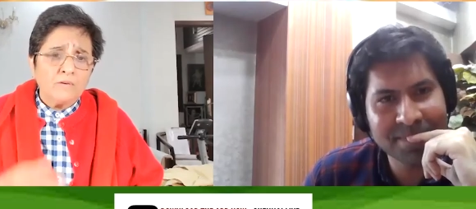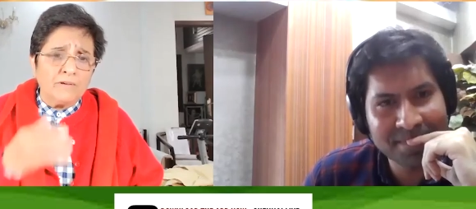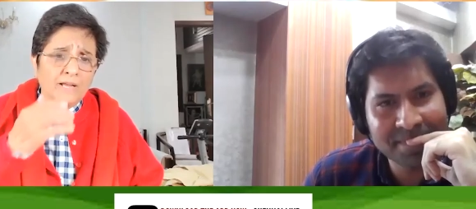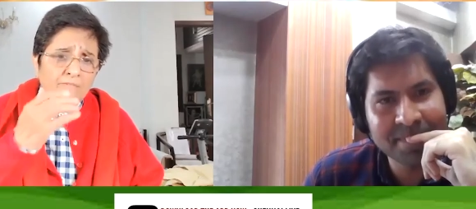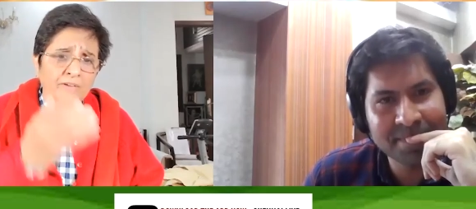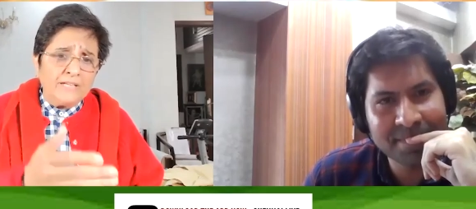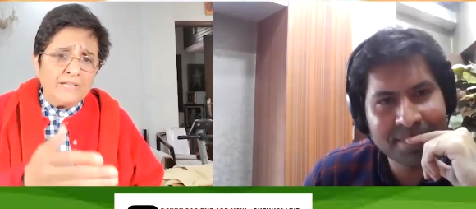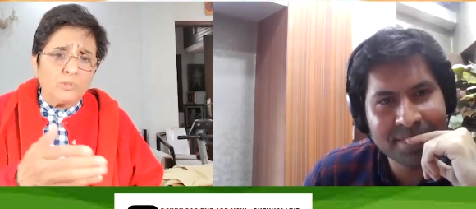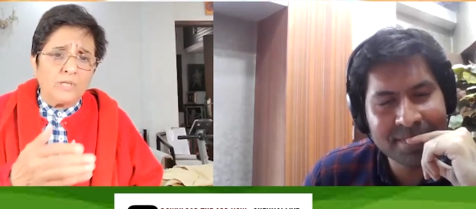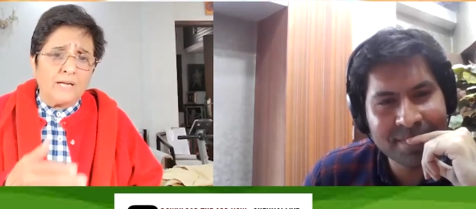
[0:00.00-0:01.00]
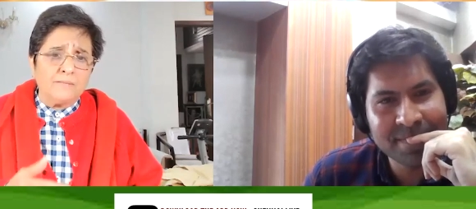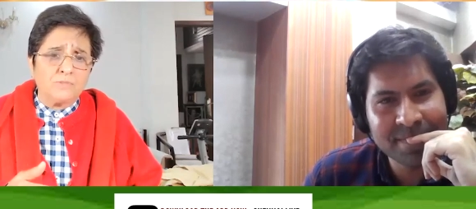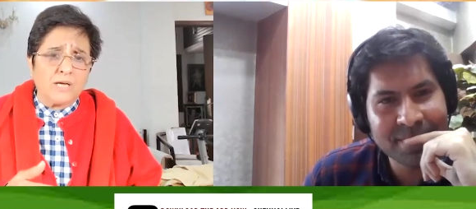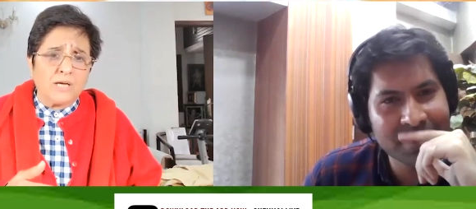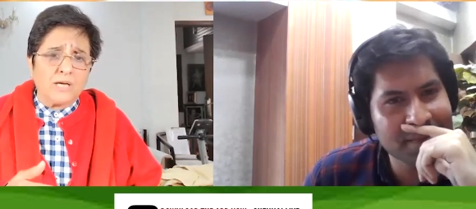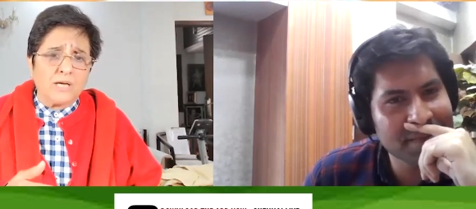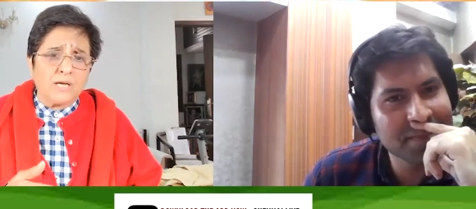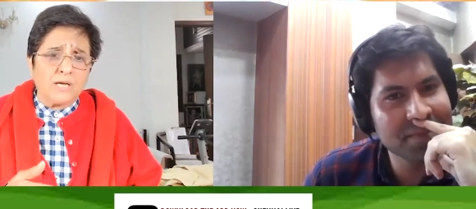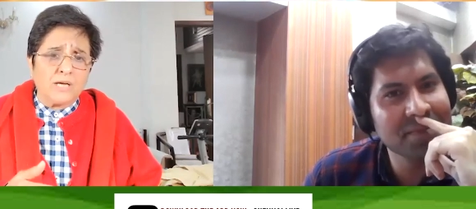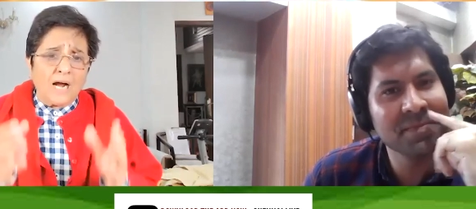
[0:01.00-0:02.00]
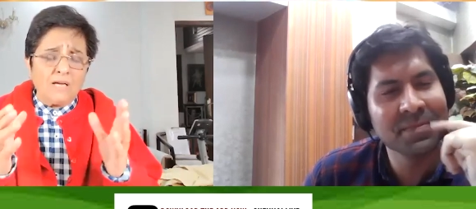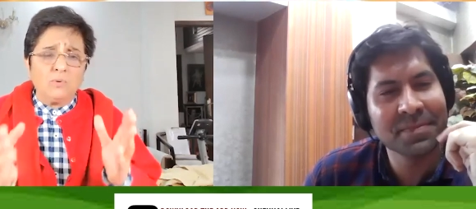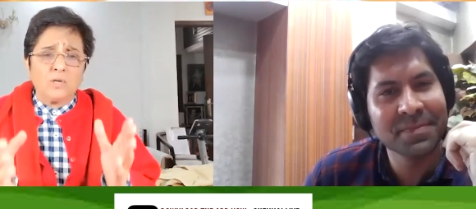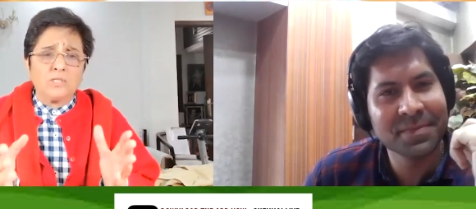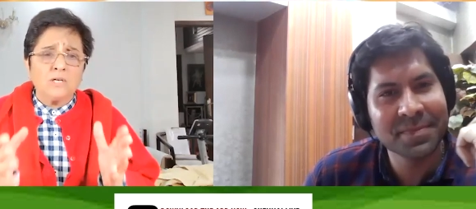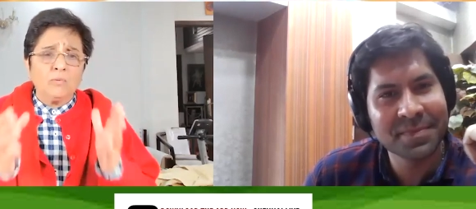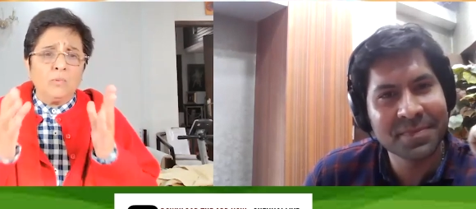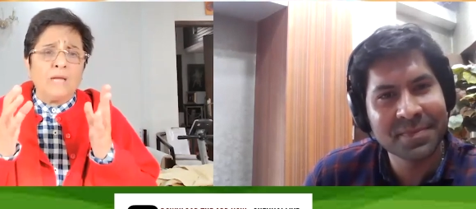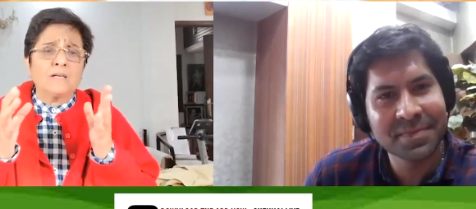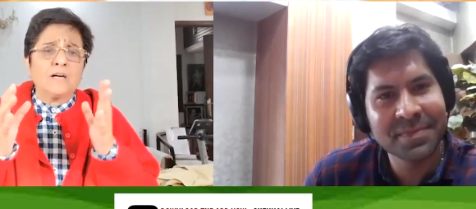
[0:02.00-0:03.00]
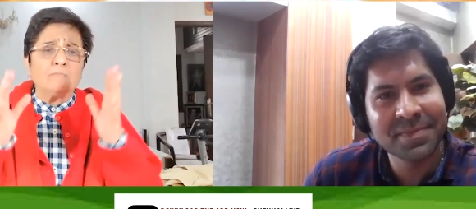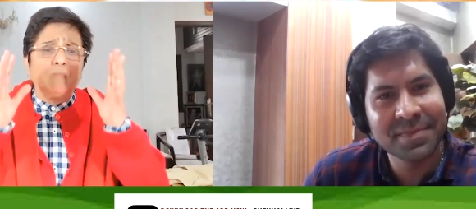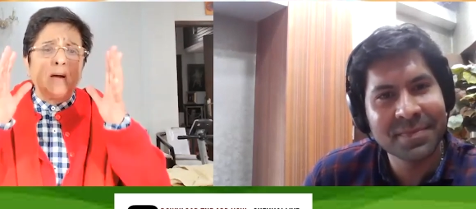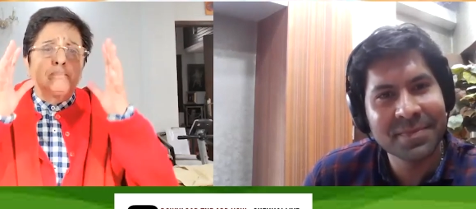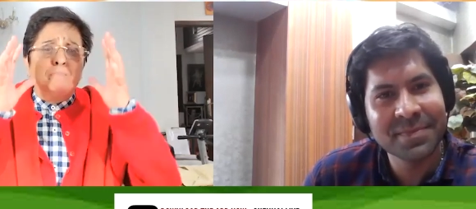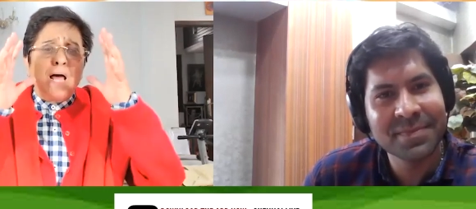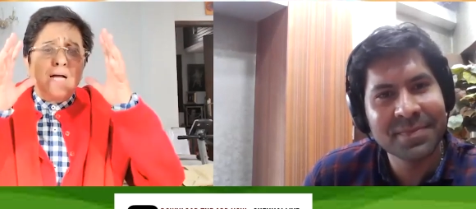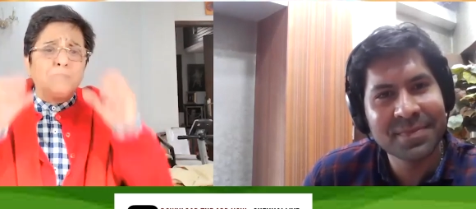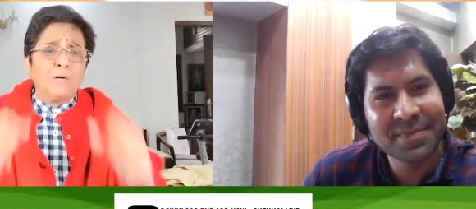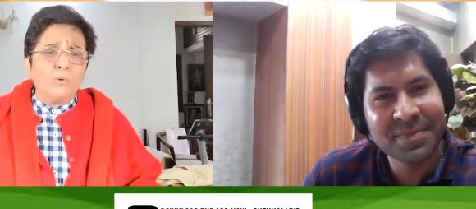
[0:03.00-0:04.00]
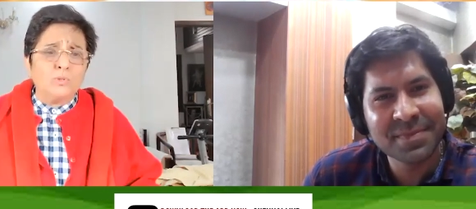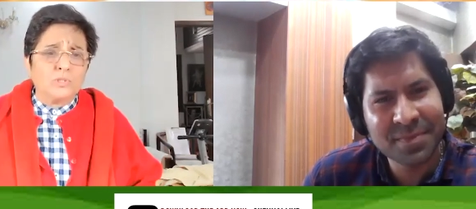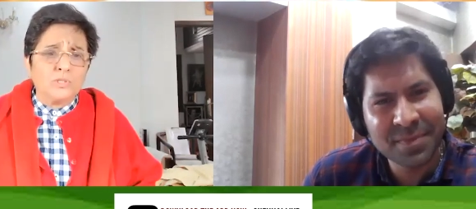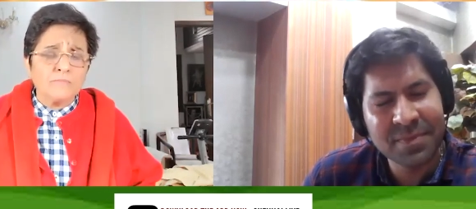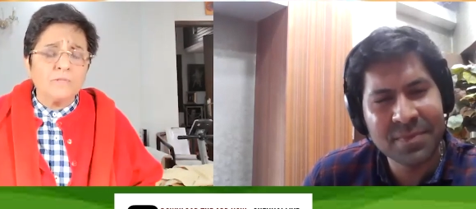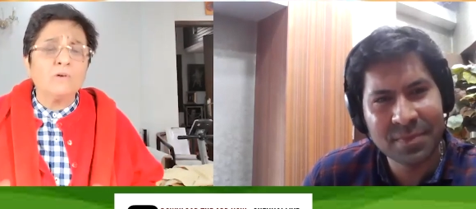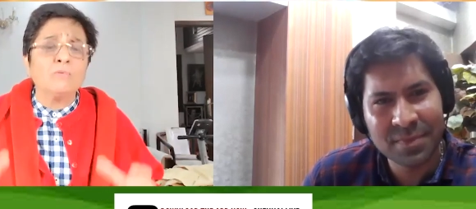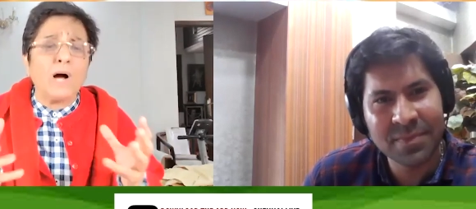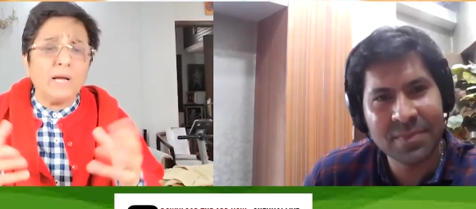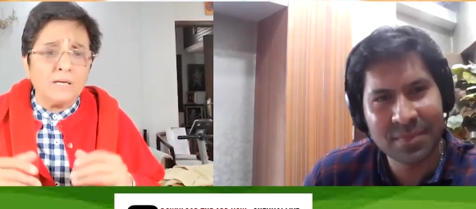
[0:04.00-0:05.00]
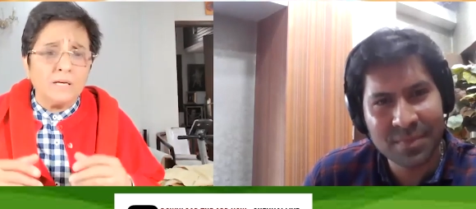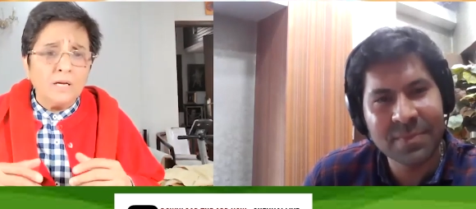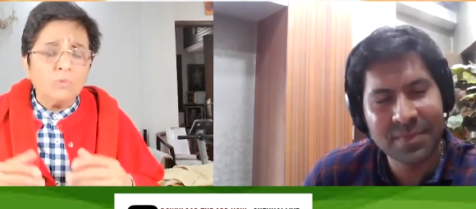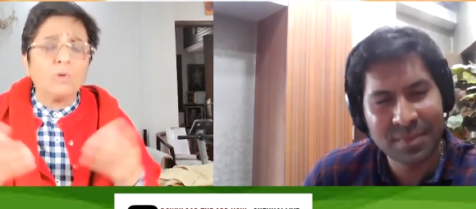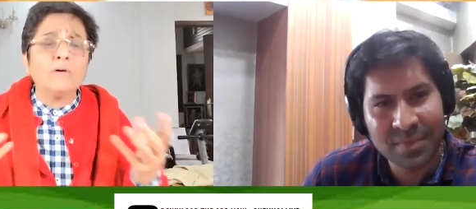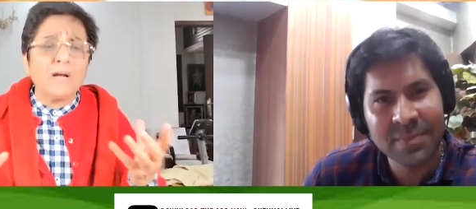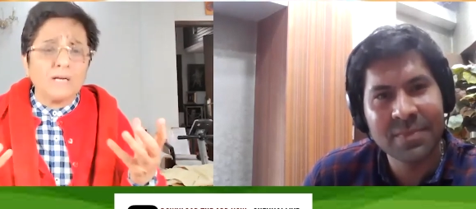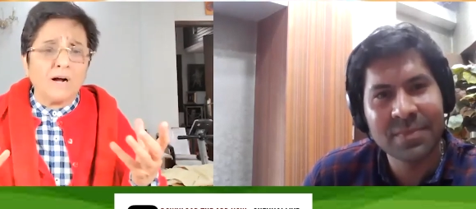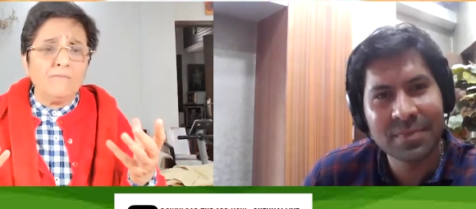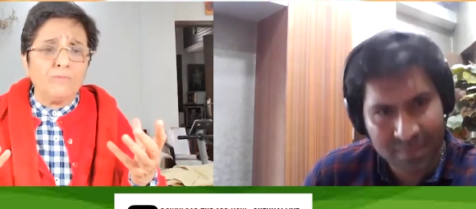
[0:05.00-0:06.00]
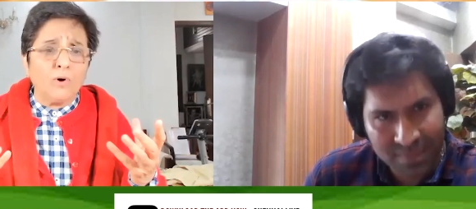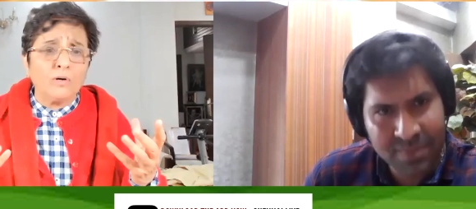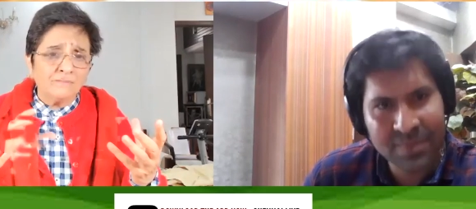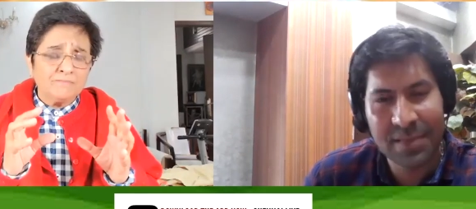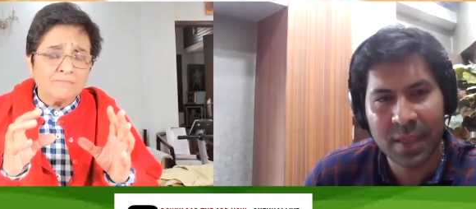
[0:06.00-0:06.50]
Speaker 1: Mm. When I went to Yanam chapter, I was welcomed by black balloons. Why? What have I come for?